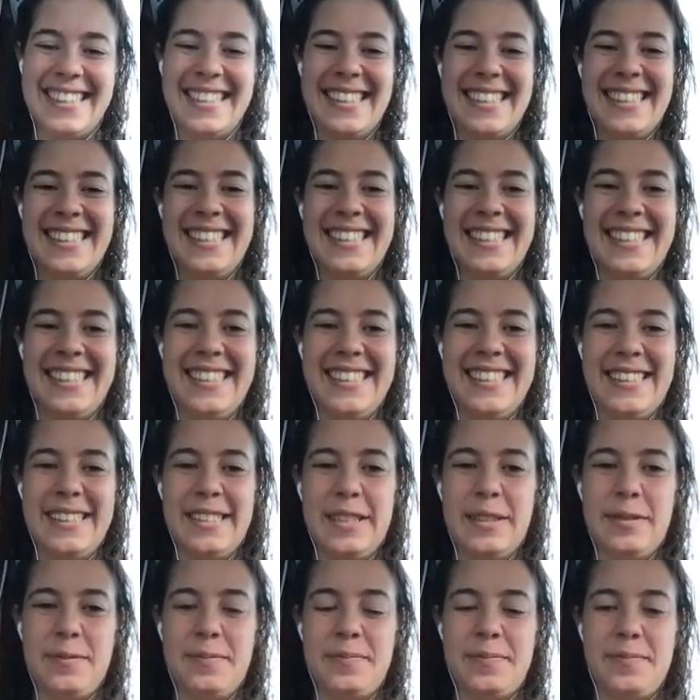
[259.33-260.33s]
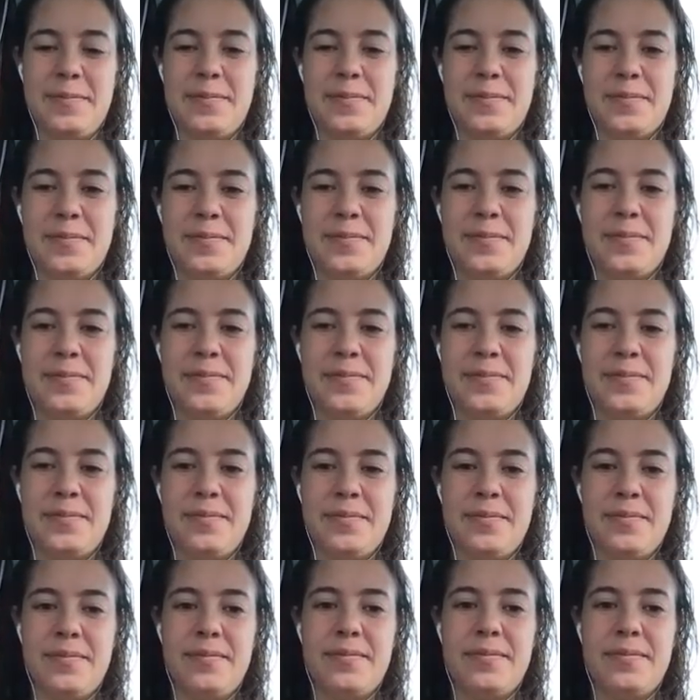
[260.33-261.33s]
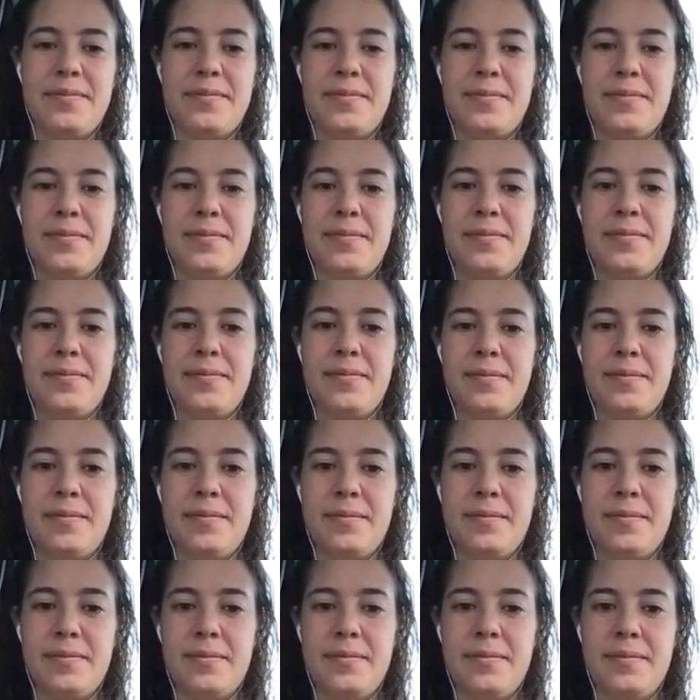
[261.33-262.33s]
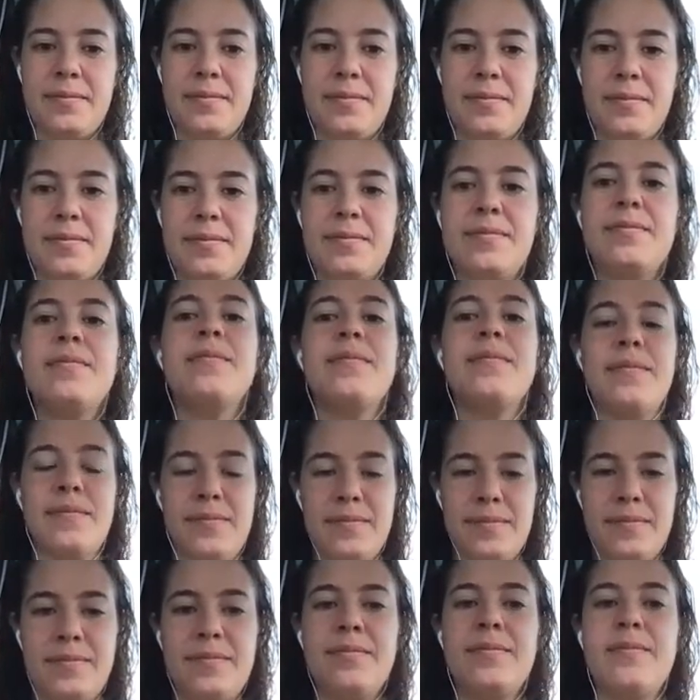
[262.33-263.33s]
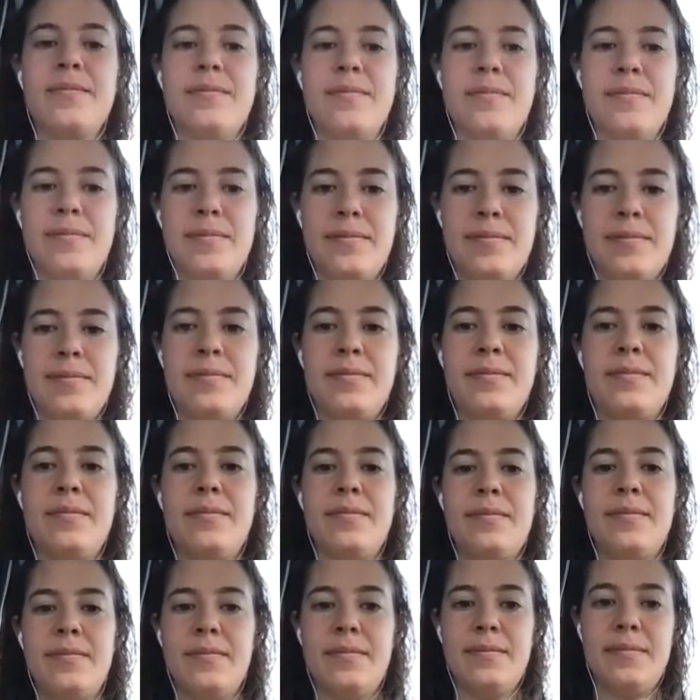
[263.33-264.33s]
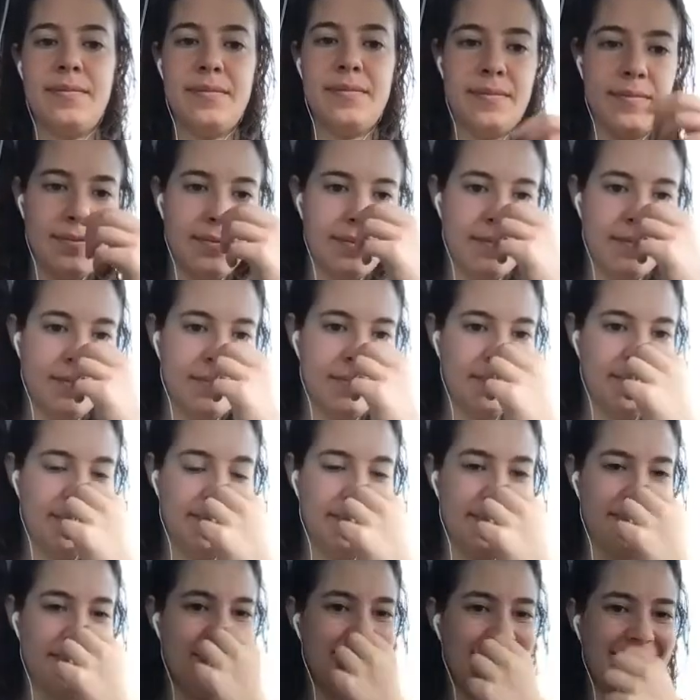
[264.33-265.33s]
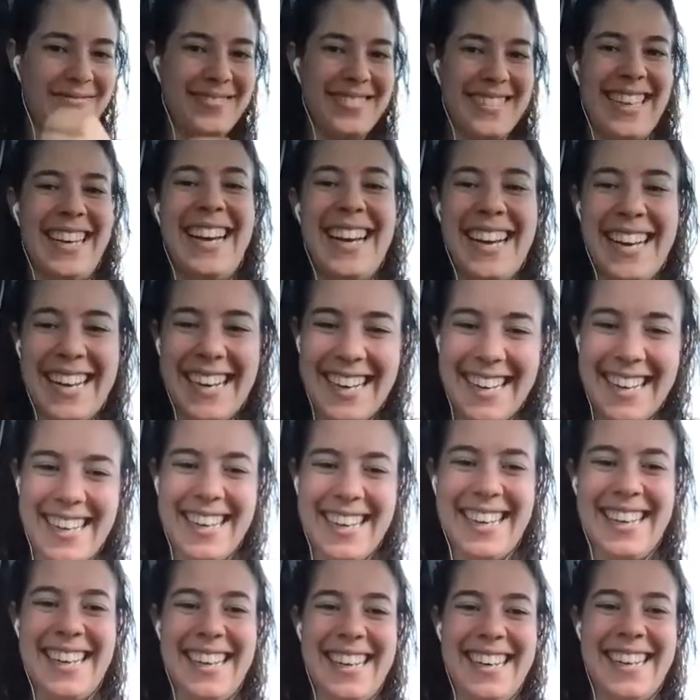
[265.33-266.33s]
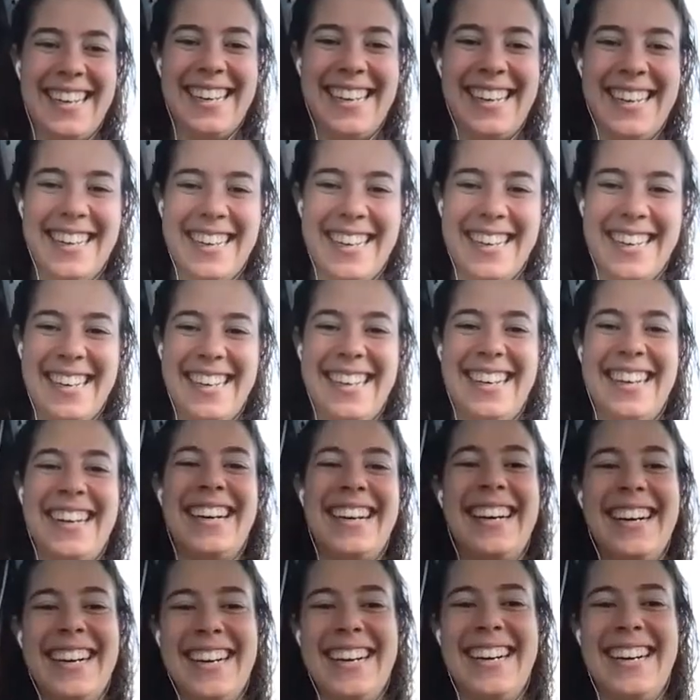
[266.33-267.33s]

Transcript: (not speaking)